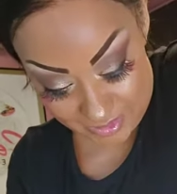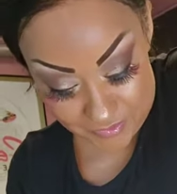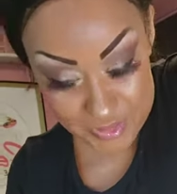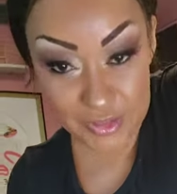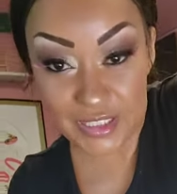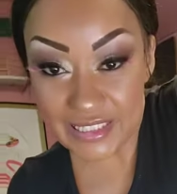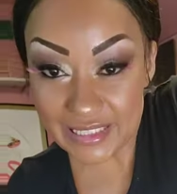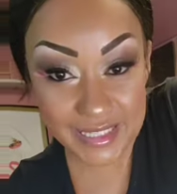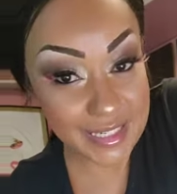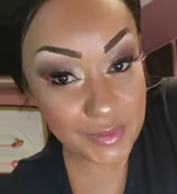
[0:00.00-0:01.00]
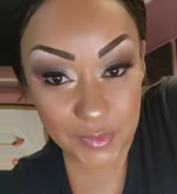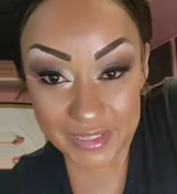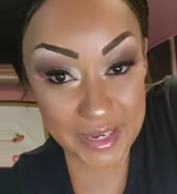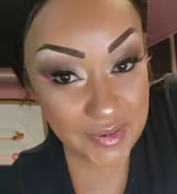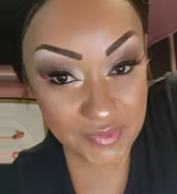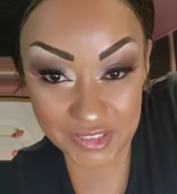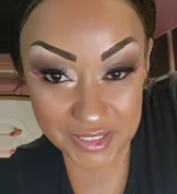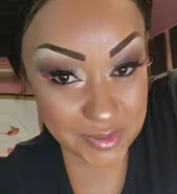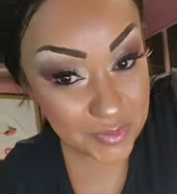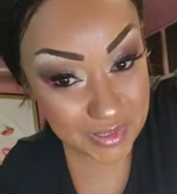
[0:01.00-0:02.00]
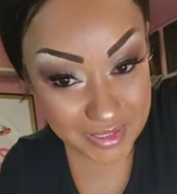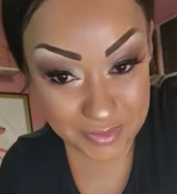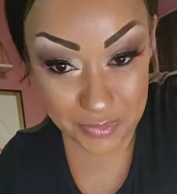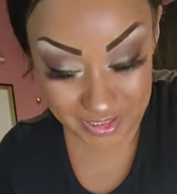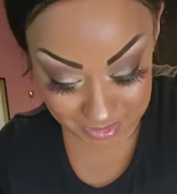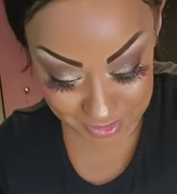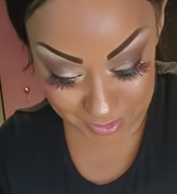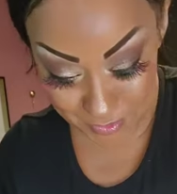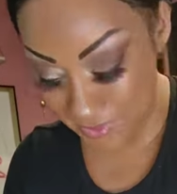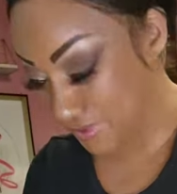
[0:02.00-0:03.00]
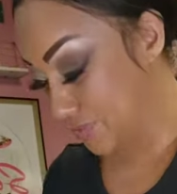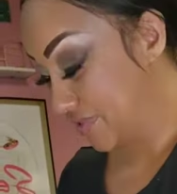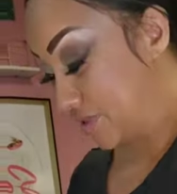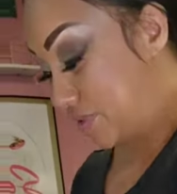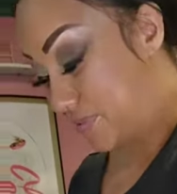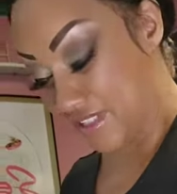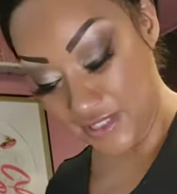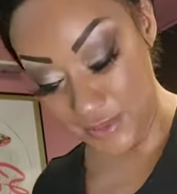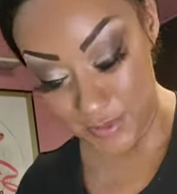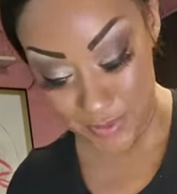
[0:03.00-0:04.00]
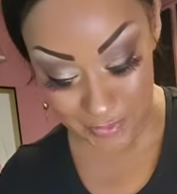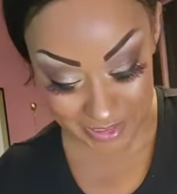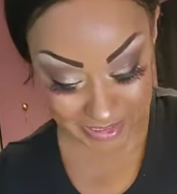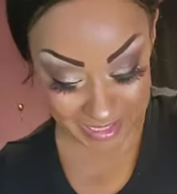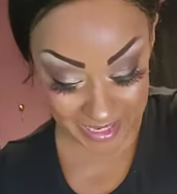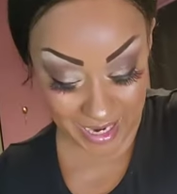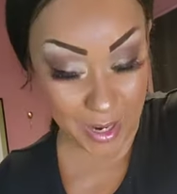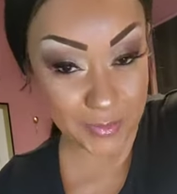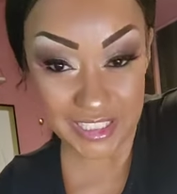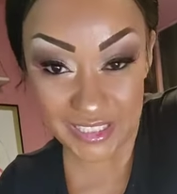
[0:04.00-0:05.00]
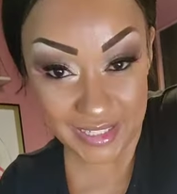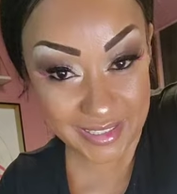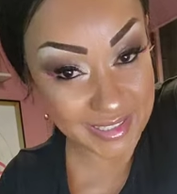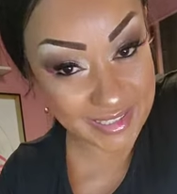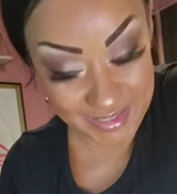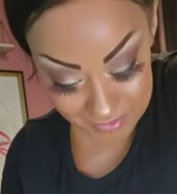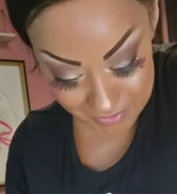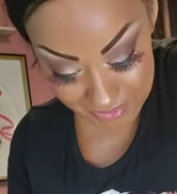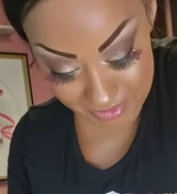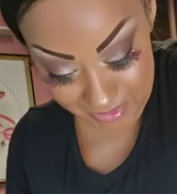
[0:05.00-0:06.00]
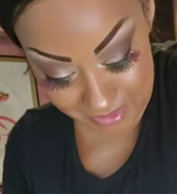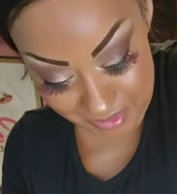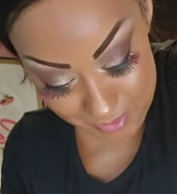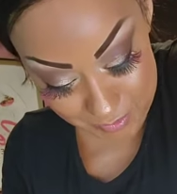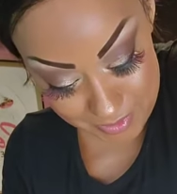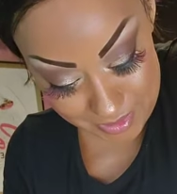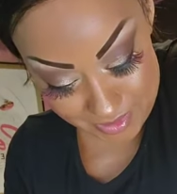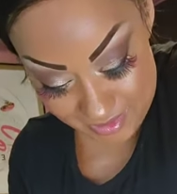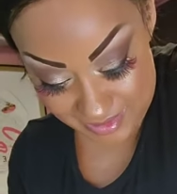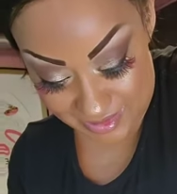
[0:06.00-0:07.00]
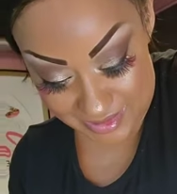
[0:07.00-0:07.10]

If you just eat whatever you want, put a 2 in my chat. I wish I could eat everything that I want,